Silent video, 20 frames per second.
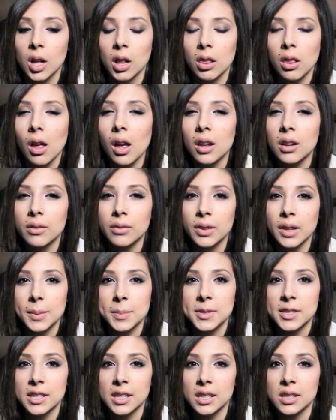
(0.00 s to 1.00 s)
a lot of
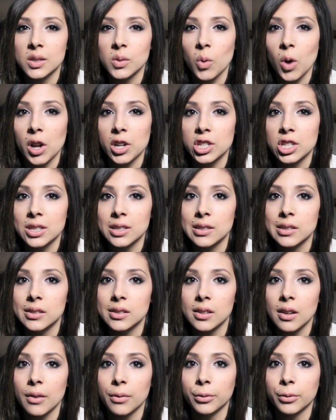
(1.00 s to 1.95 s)
lipstick swatches